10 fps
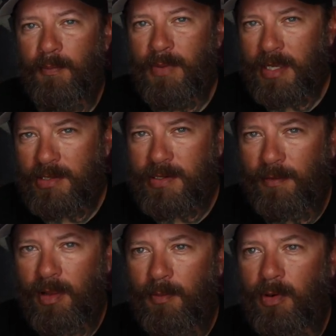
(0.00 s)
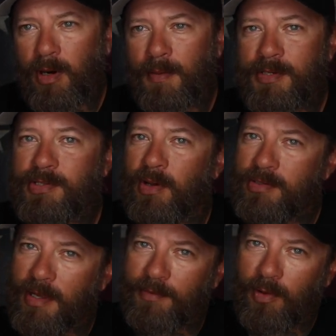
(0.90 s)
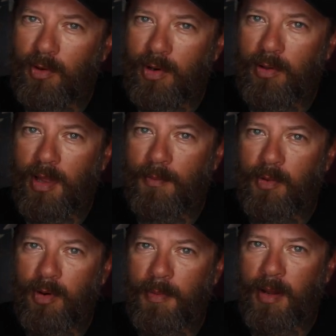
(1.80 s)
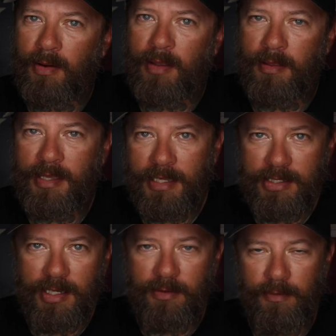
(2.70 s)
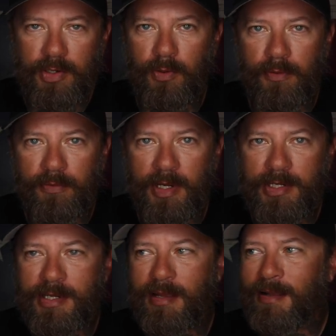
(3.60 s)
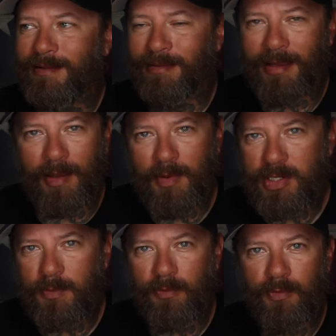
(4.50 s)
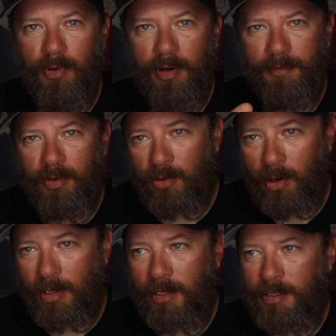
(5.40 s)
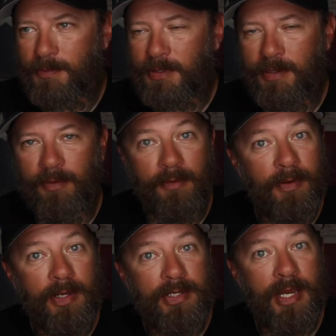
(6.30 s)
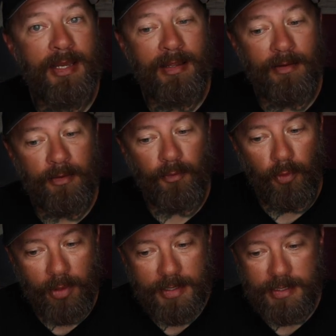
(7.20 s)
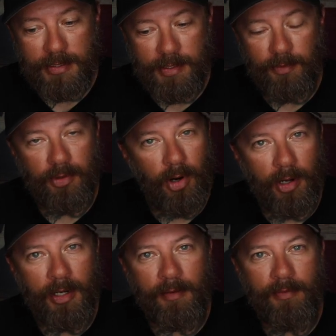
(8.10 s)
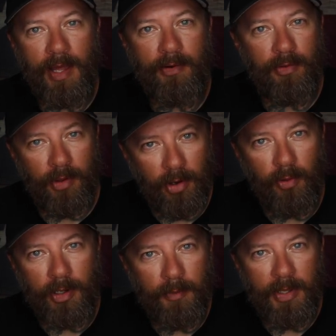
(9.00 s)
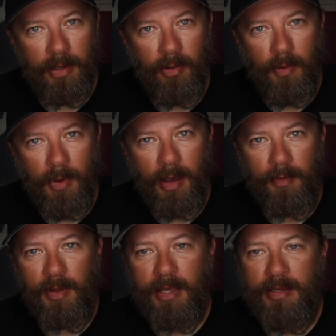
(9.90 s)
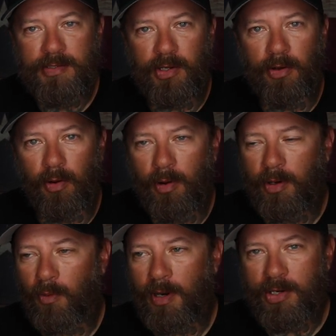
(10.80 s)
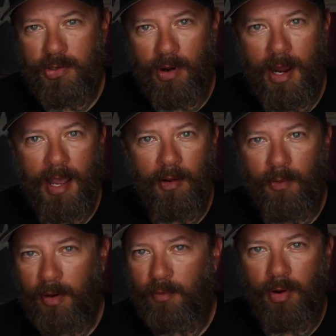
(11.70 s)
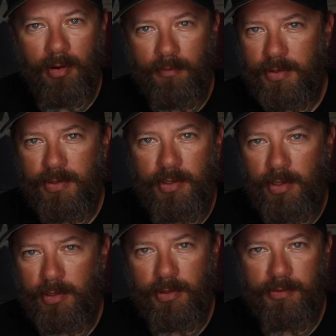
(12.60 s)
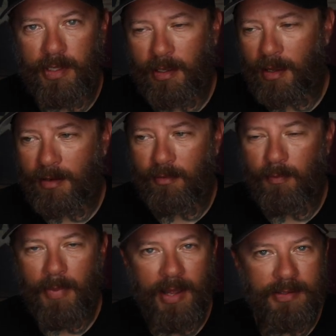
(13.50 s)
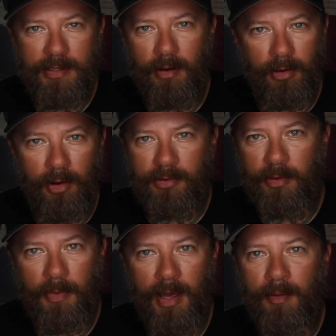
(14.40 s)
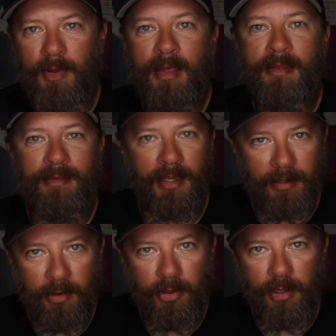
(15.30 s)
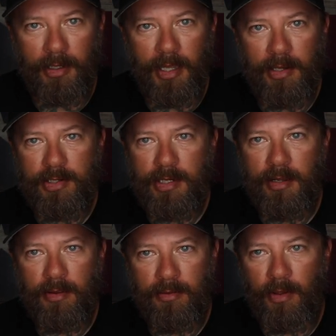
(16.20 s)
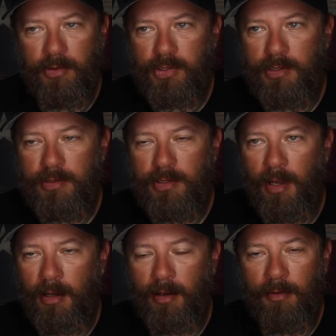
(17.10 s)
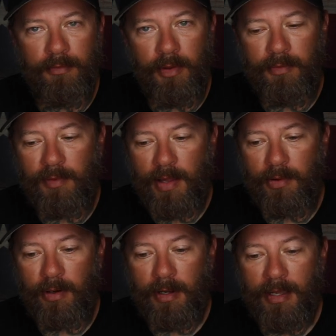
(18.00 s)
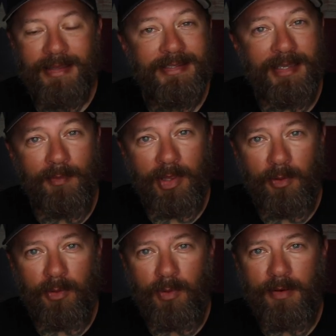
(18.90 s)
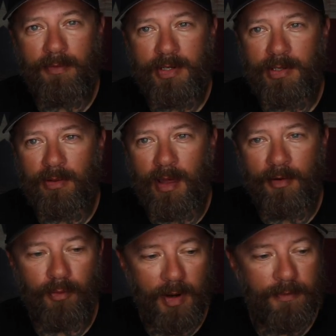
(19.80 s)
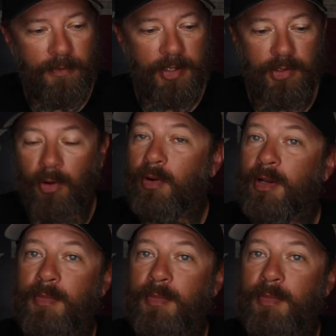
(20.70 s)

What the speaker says: because you have a lot more options, you also have to learn a lot more about each individual fish. Like I mentioned before, if you're targeting specific fish, for instance, if you're targeting flounder, they're going to be on the bottom. So you're going to want to drag whatever artificial you're using, kind of bounce it across the bottom. That's how you're going to catch those flounder. Same thing with redfish. A lot of redfish are going